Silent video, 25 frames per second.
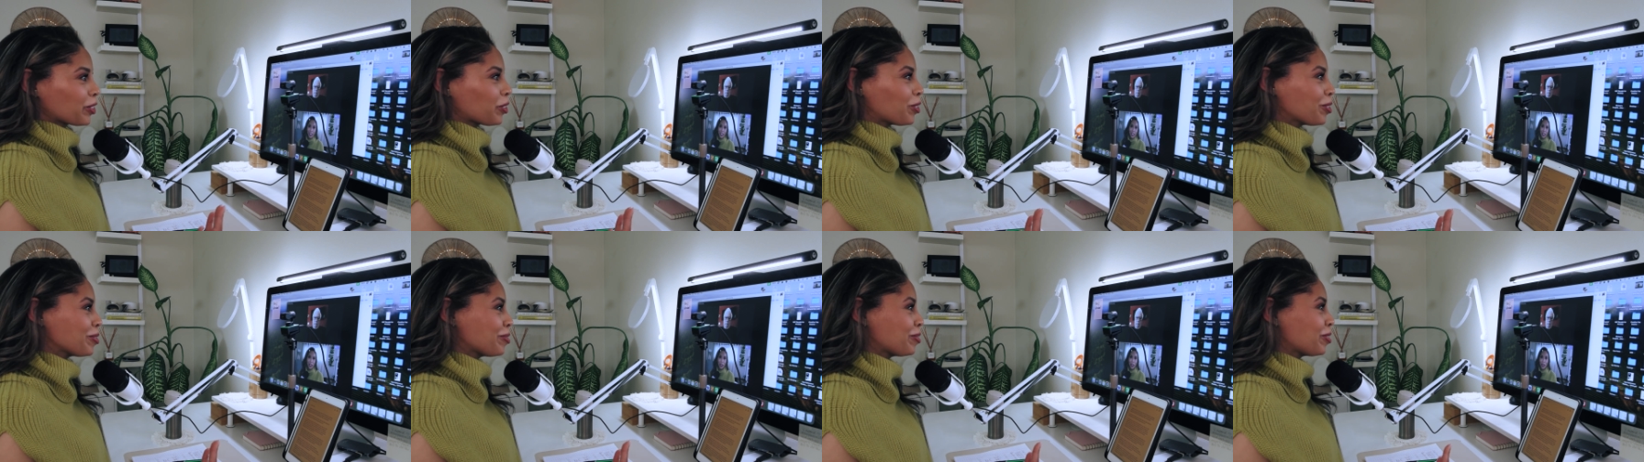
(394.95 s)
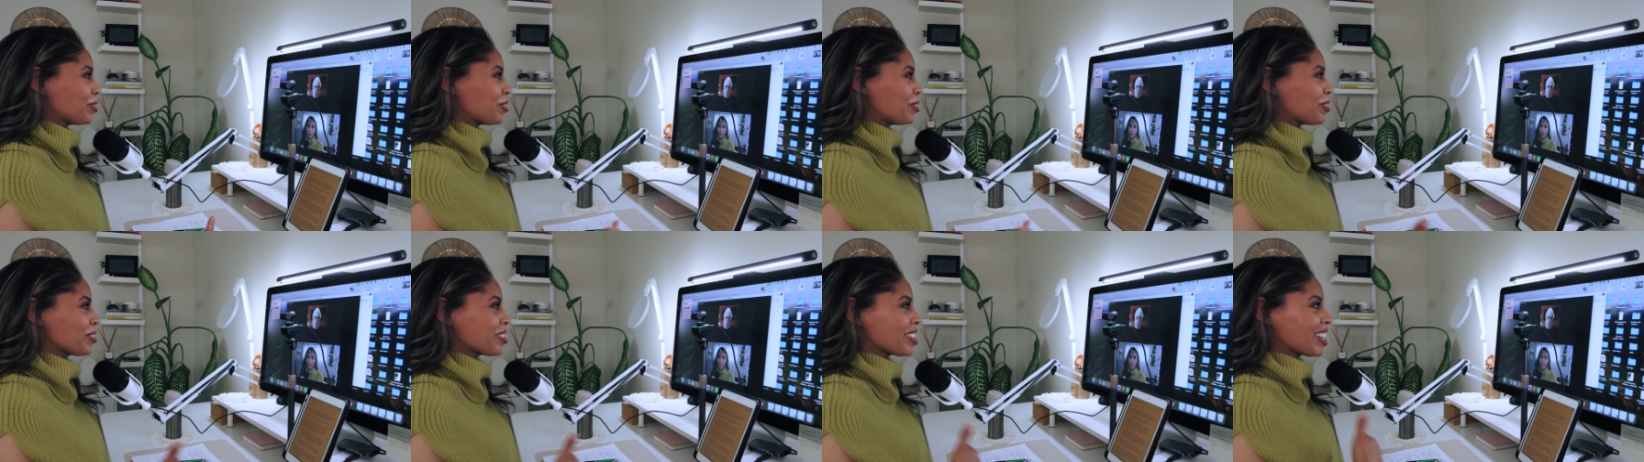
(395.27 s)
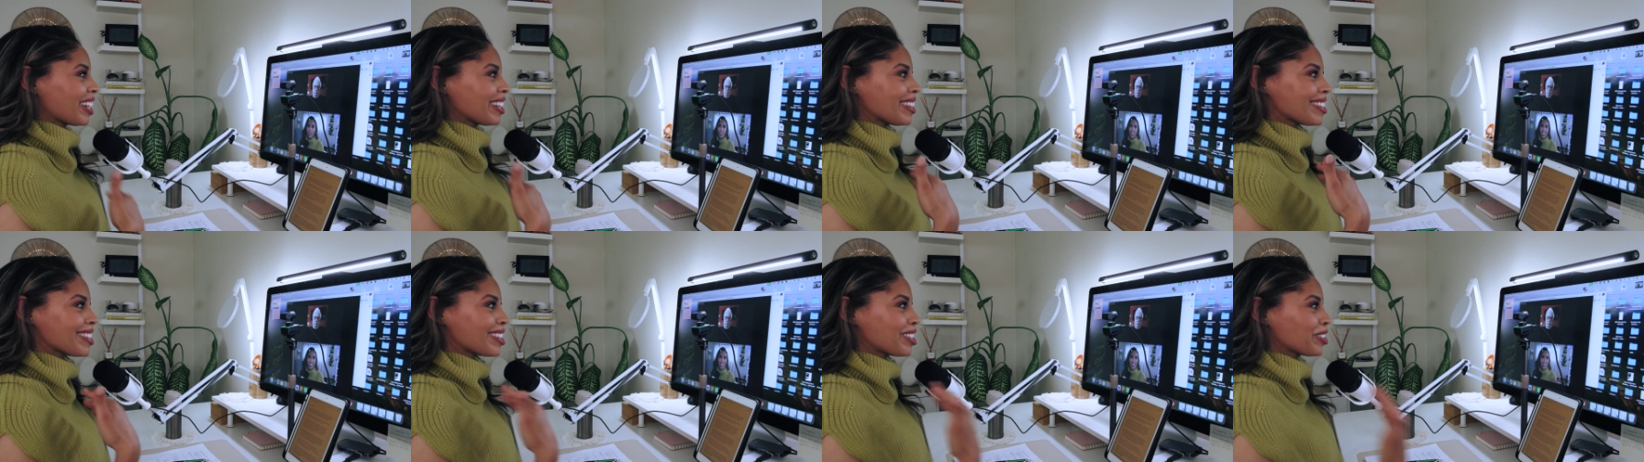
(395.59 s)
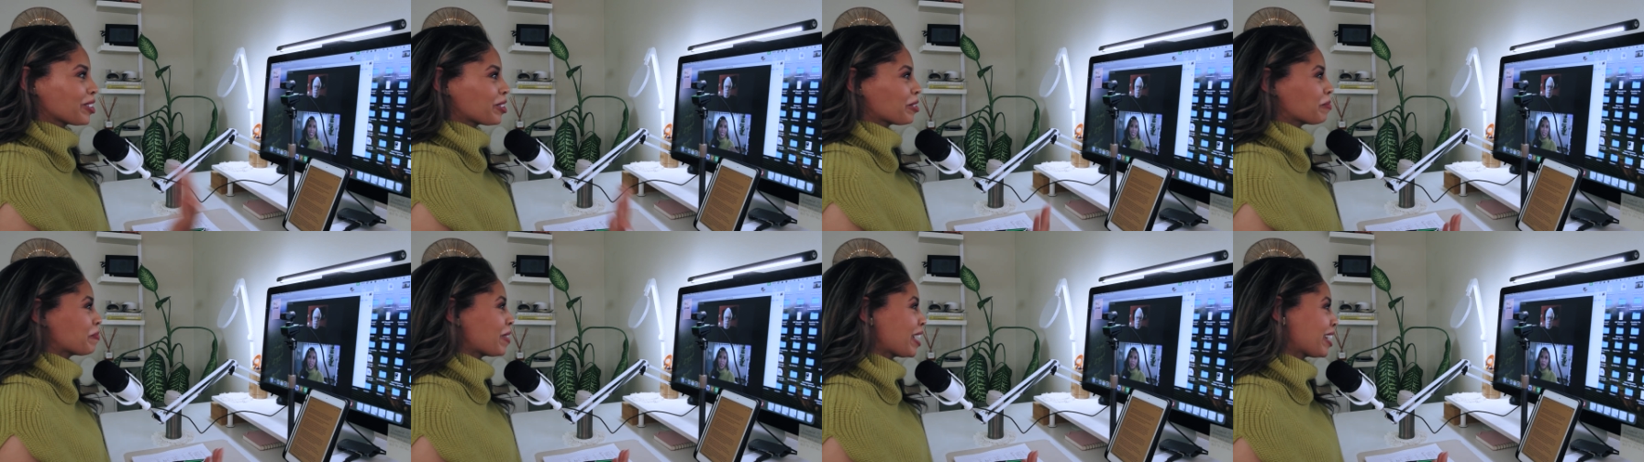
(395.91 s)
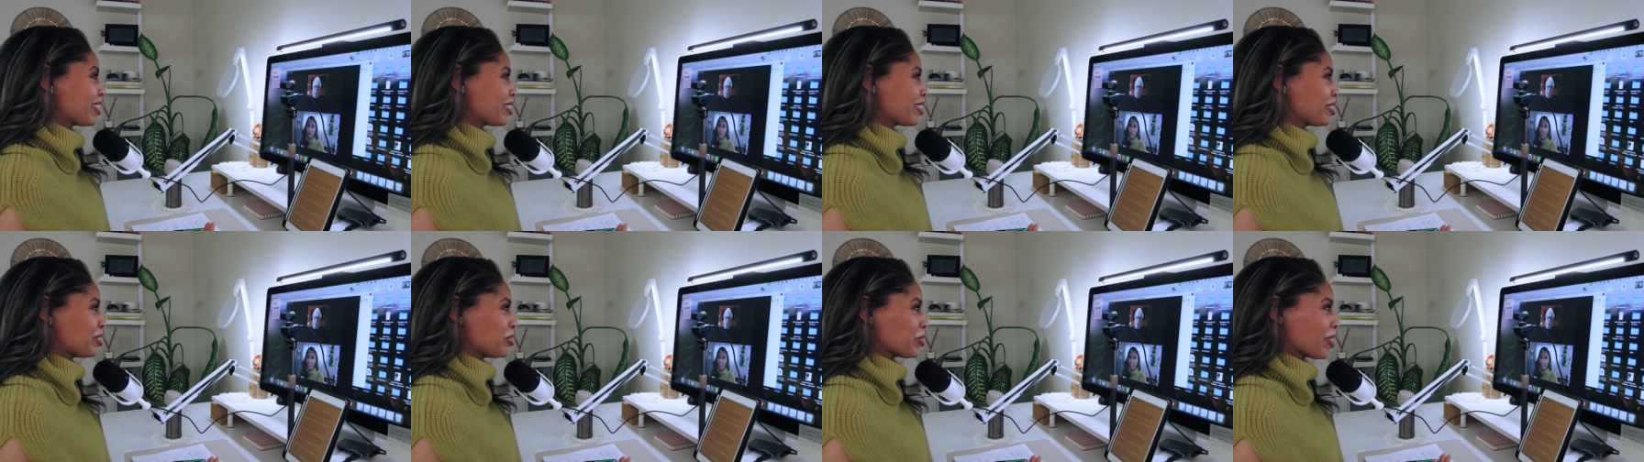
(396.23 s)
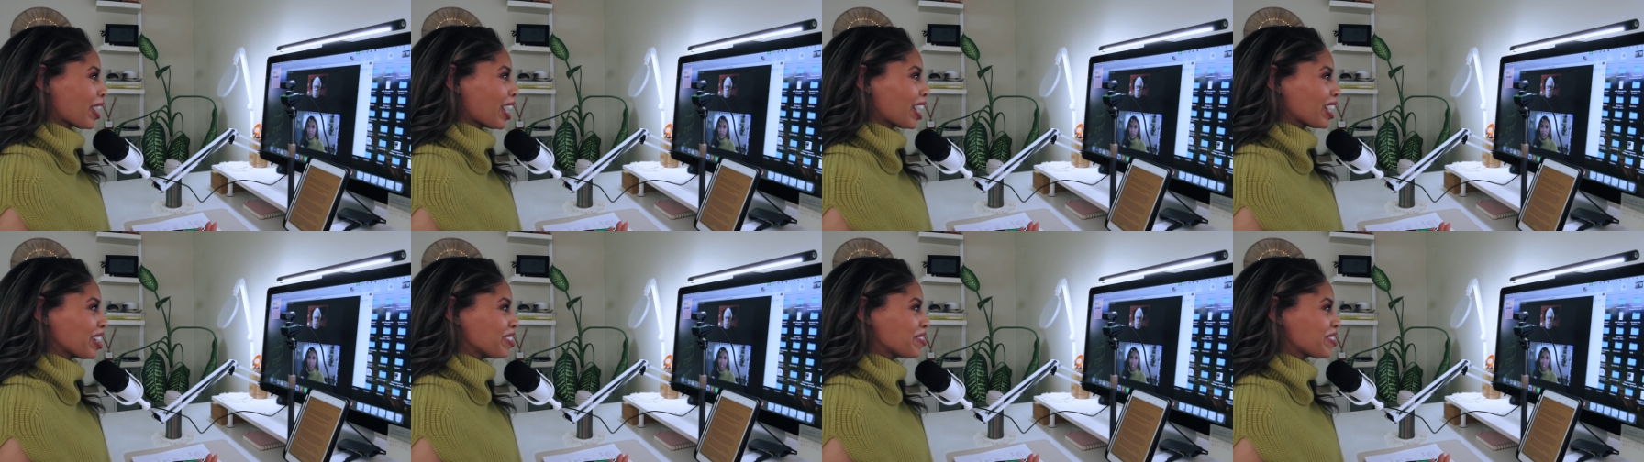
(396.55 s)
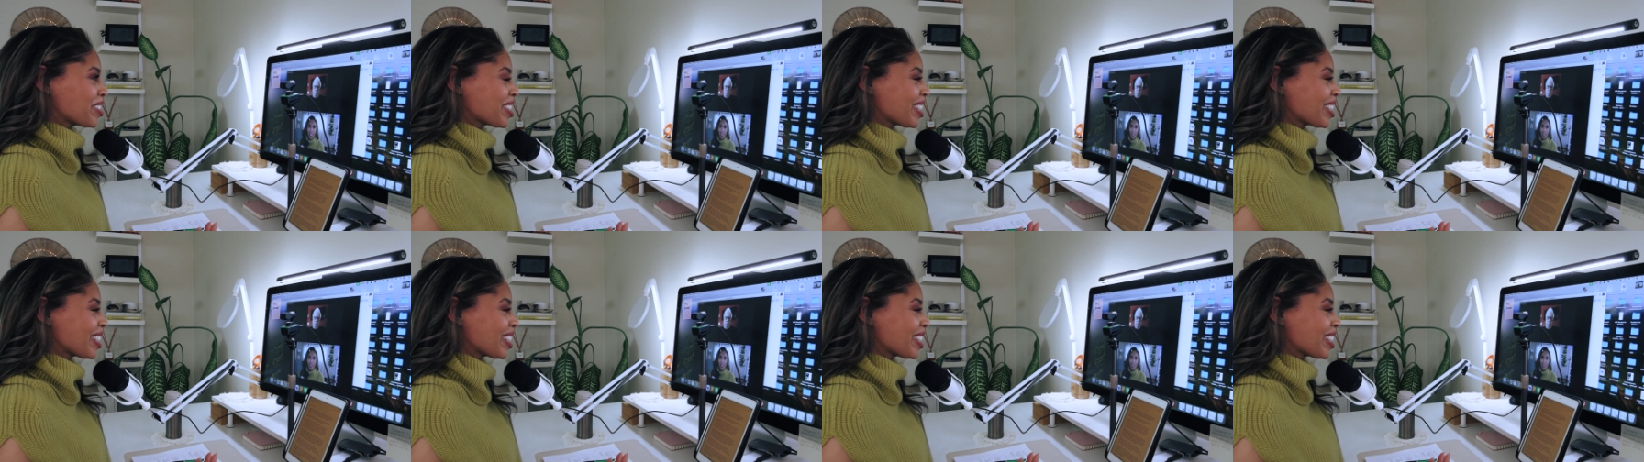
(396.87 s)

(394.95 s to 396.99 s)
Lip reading: hopefuls that still make the drive